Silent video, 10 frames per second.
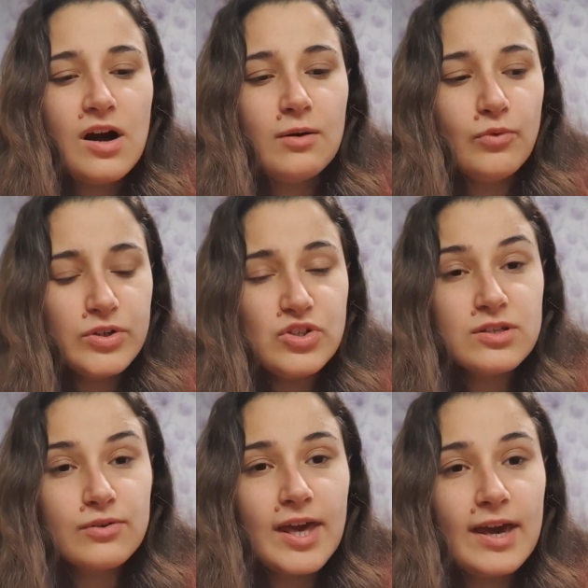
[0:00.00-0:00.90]
Which
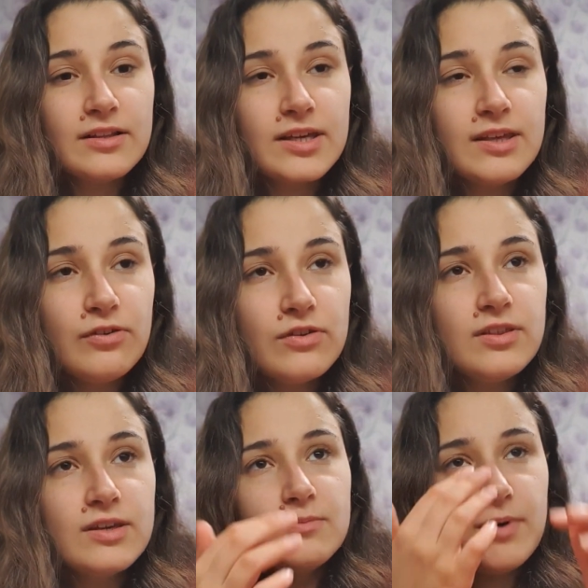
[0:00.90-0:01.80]
is okay. Like, if you
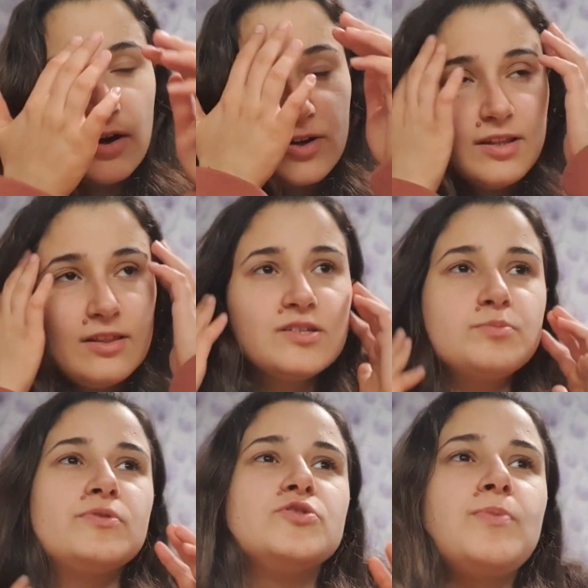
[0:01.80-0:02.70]
think about it in this
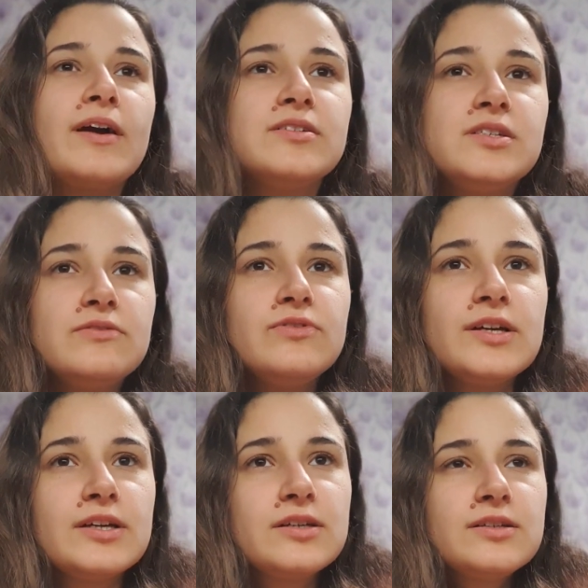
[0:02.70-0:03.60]
perspective,
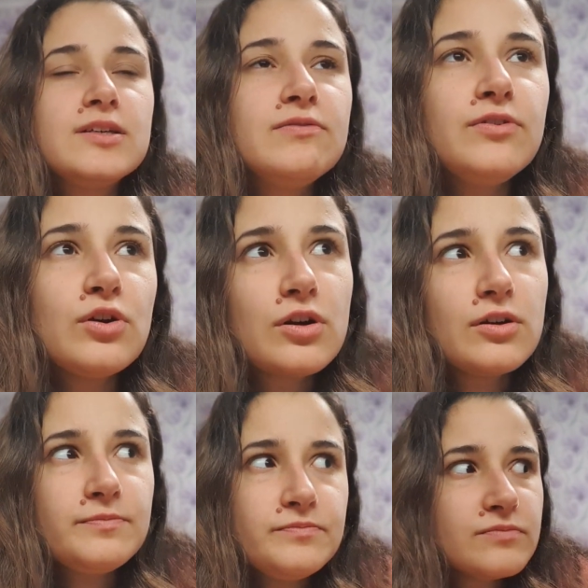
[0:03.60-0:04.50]
like, if you're